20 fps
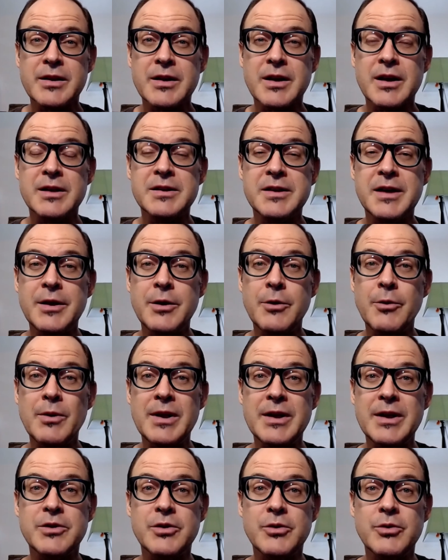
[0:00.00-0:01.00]

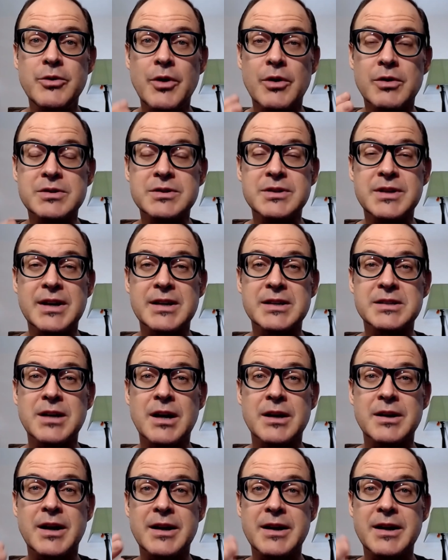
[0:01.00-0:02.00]
continually do those things
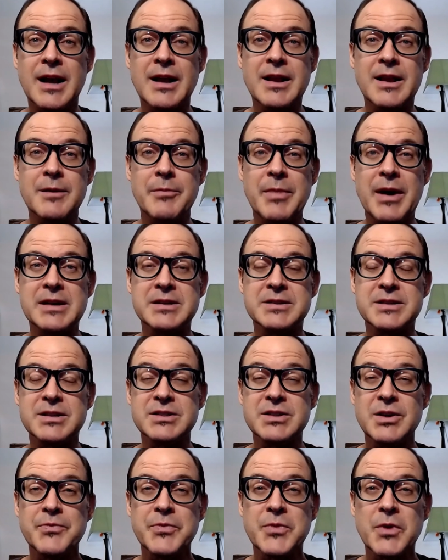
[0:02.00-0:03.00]
on a daily
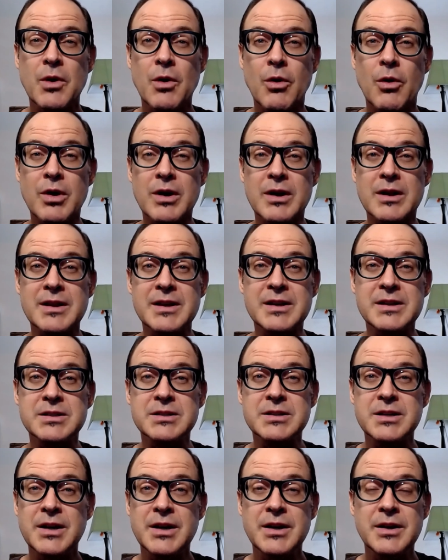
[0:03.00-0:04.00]
basis or at
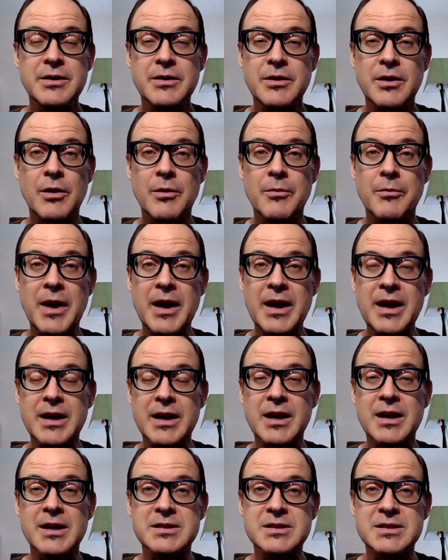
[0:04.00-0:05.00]
least, you know, make
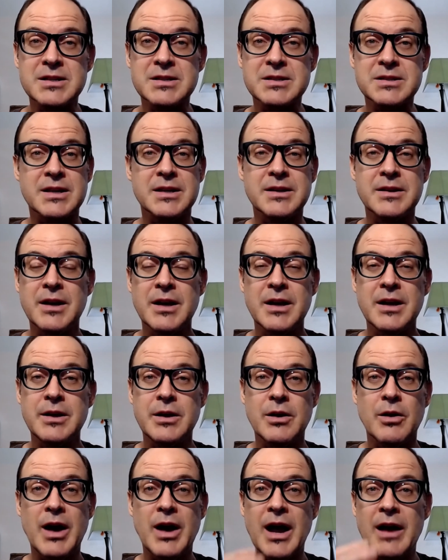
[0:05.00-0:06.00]
it consistent,
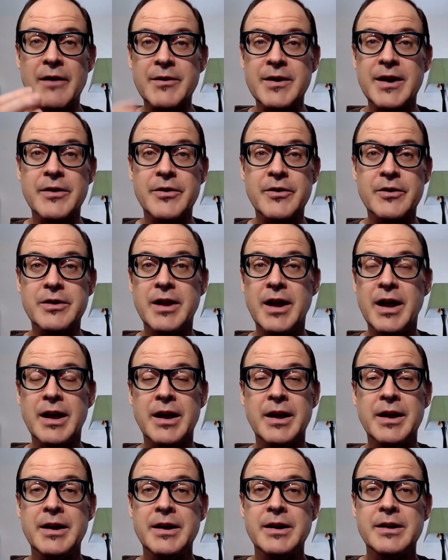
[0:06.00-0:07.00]
you know, every other
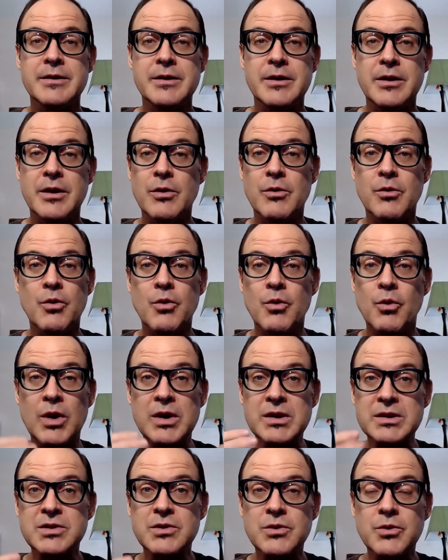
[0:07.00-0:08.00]
day you know,
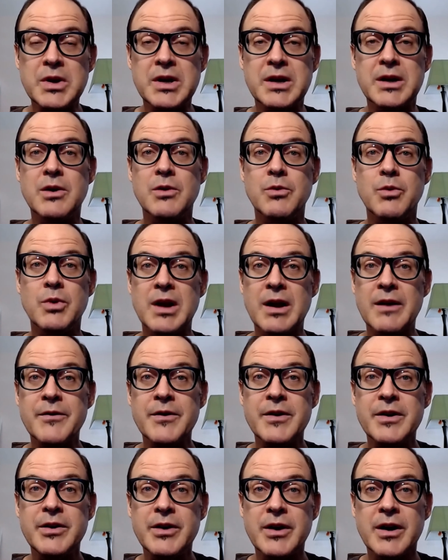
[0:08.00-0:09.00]
once a week,
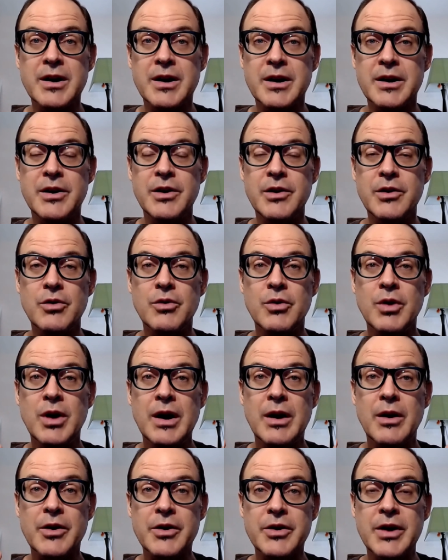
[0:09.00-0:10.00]
whatever you're going to do
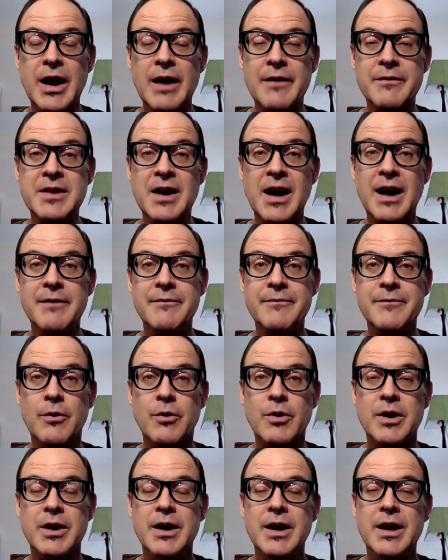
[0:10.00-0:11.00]
or you have time
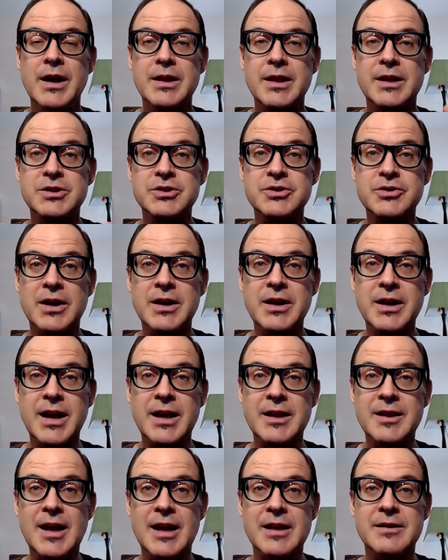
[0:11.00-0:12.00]
for, let's try to
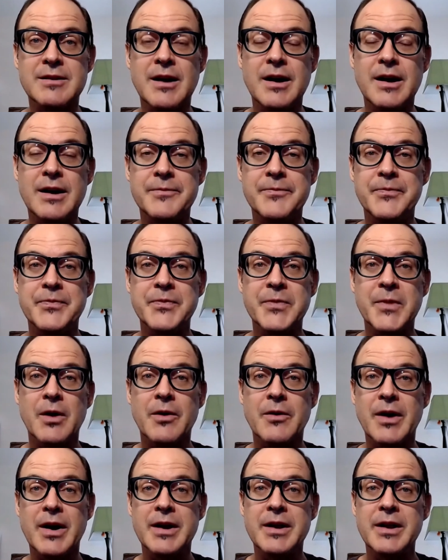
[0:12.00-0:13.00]
get that done.
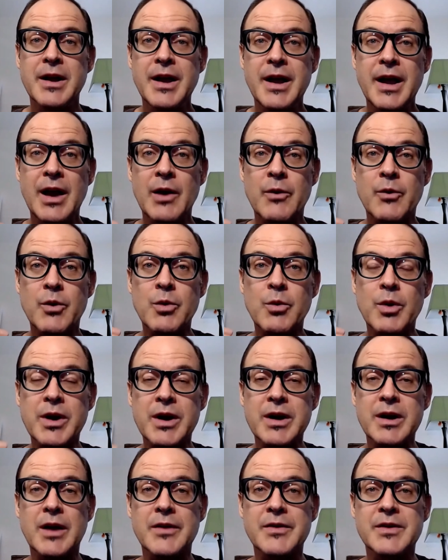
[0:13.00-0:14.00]
All right. And we're
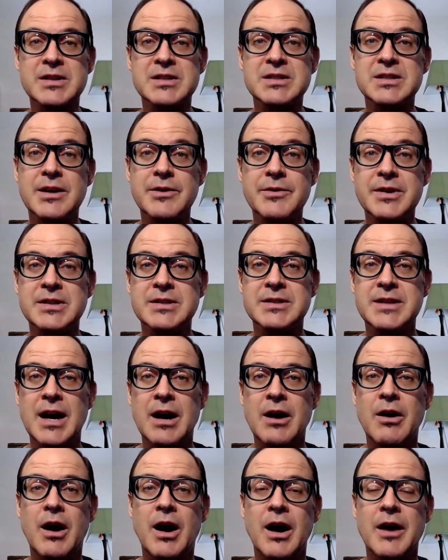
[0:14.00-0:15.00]
working on this series
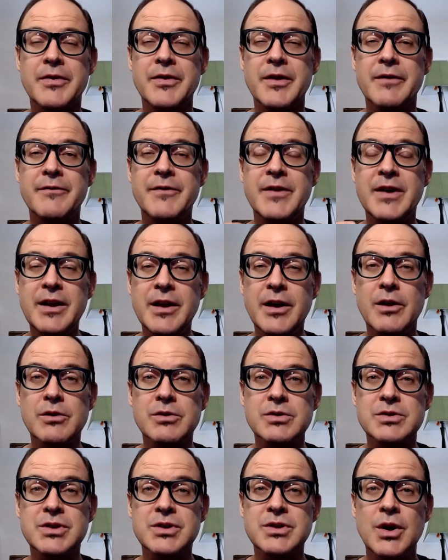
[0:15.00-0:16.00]
now on the
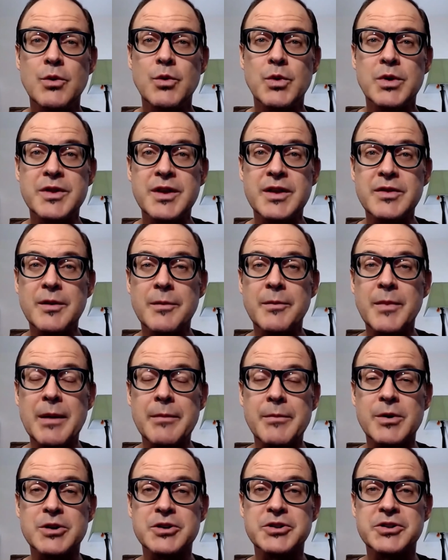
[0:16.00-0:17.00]
videos within the
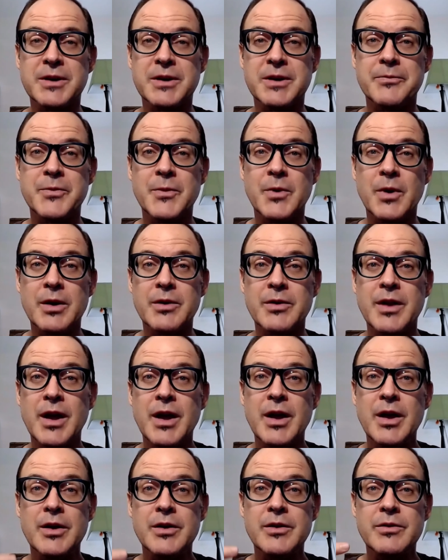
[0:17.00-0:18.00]
membership, right?
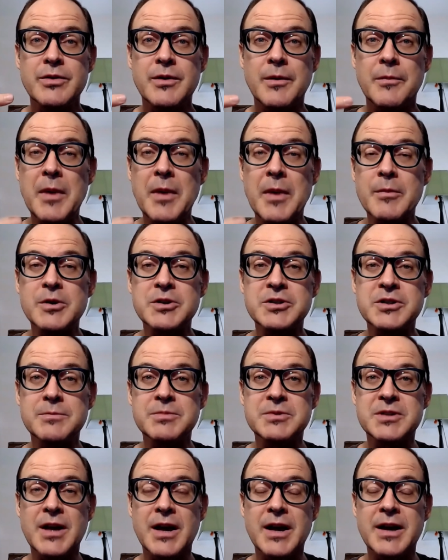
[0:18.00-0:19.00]
The
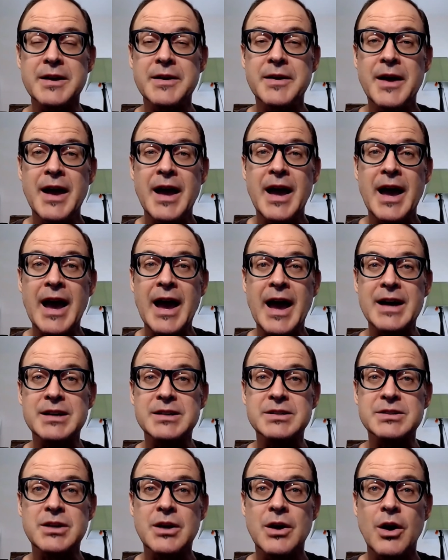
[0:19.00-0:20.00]
membership site
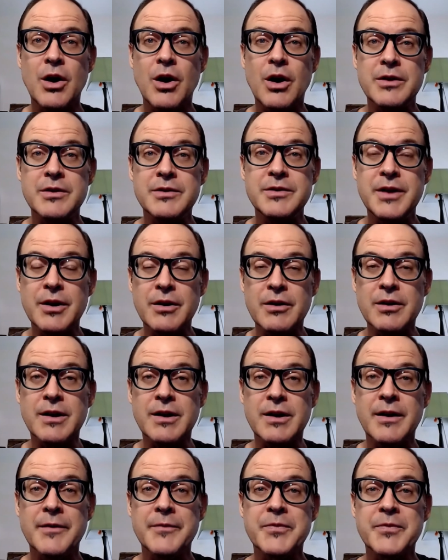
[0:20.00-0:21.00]
has
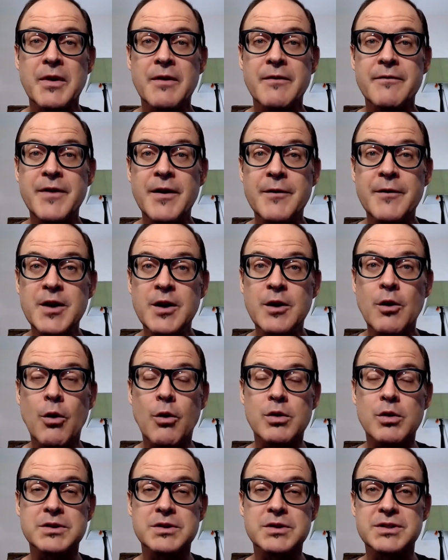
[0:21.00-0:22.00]
nearly 50
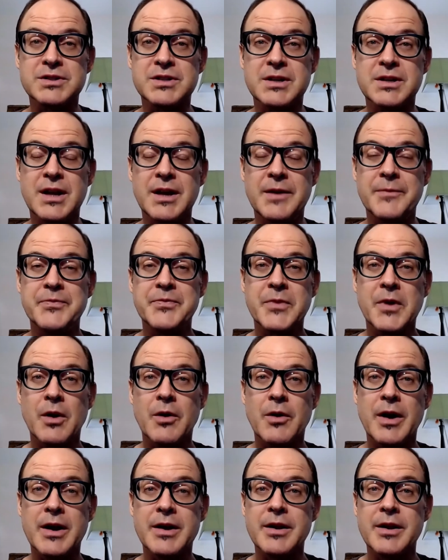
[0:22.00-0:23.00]
courses in it.
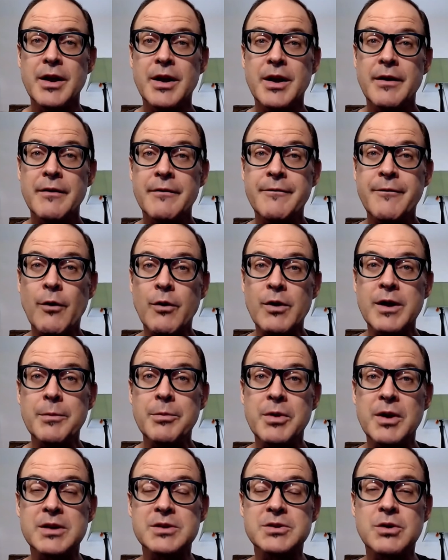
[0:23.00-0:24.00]
All right. 40
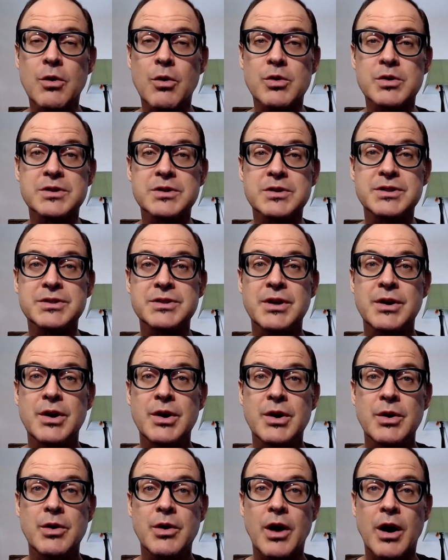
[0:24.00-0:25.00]
plus courses
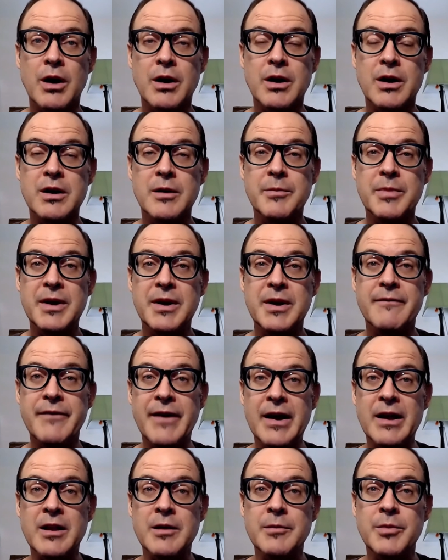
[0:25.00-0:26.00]
are going to be
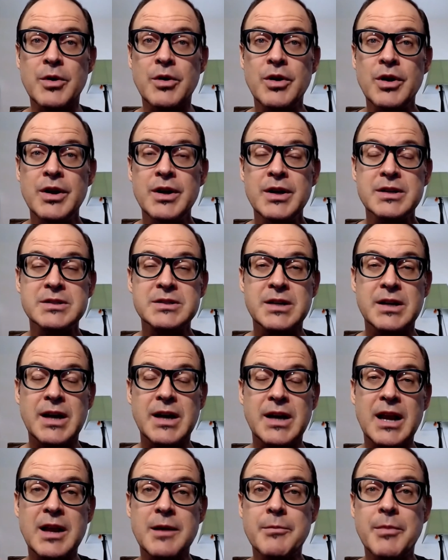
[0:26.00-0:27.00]
available
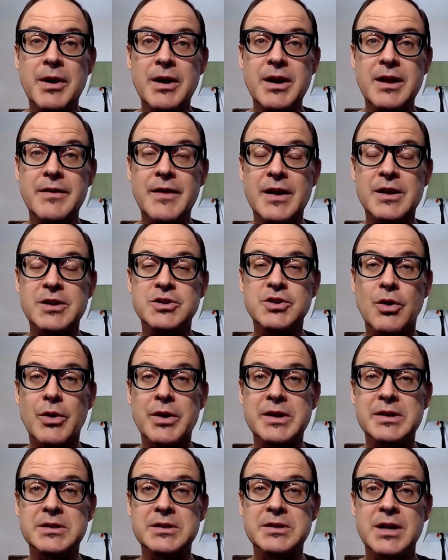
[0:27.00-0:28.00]
to anybody that
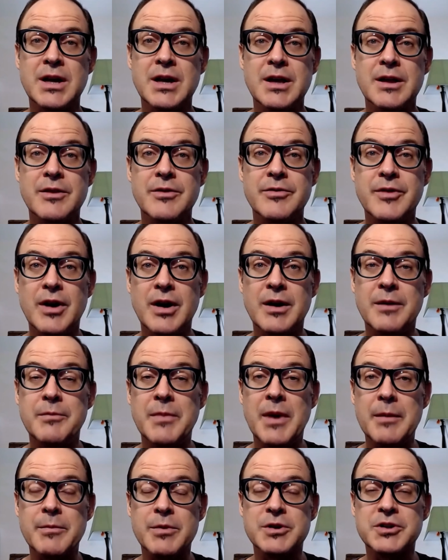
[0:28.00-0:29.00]
joins the
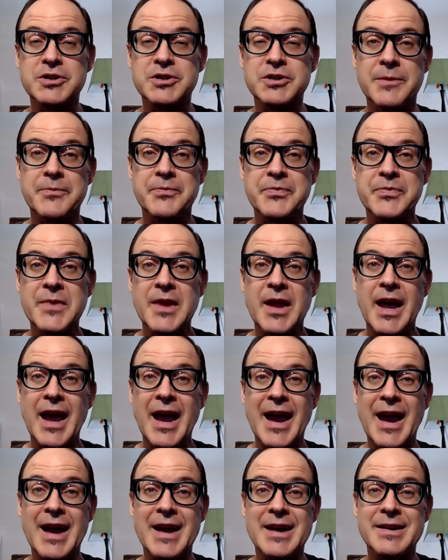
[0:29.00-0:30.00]
membership.
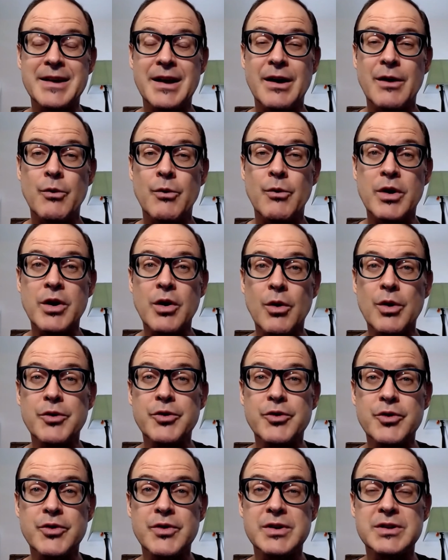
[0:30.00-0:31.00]
And we're
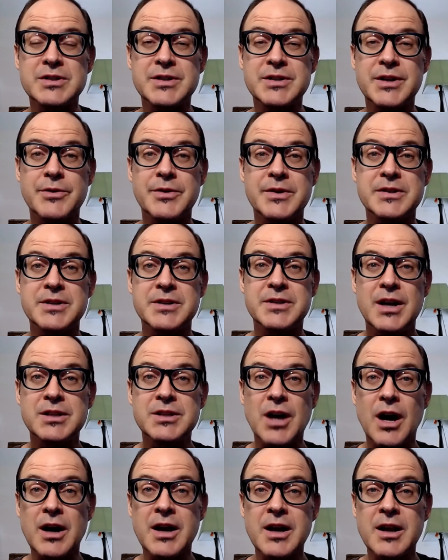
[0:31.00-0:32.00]
going through this series
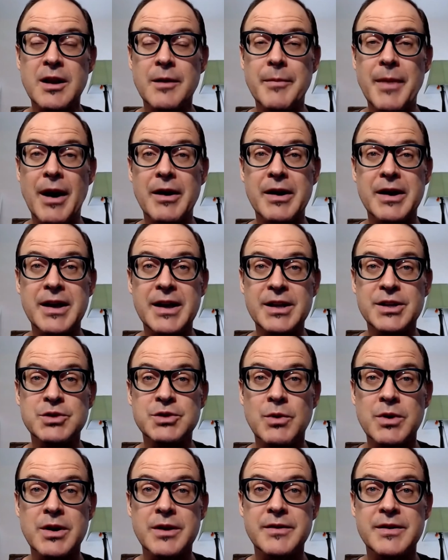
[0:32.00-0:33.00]
talking about
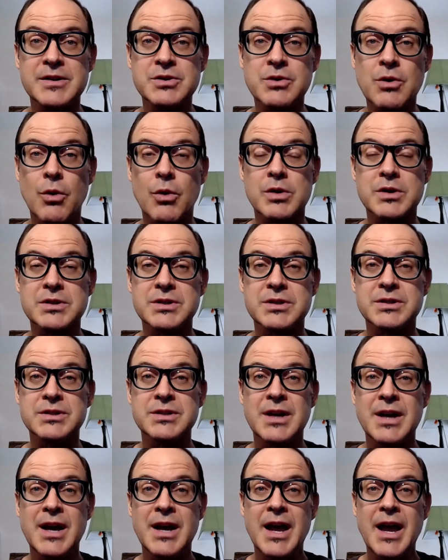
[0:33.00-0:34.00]
each one of these
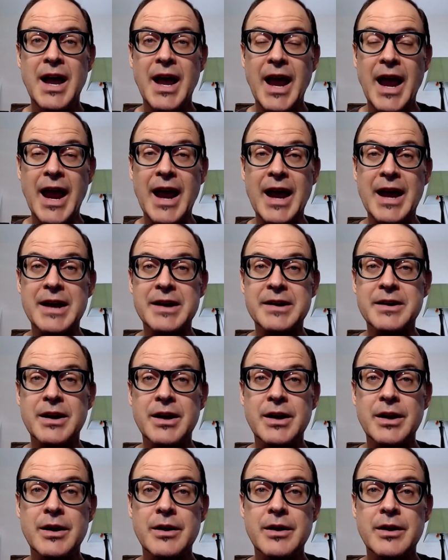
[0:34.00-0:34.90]
courses and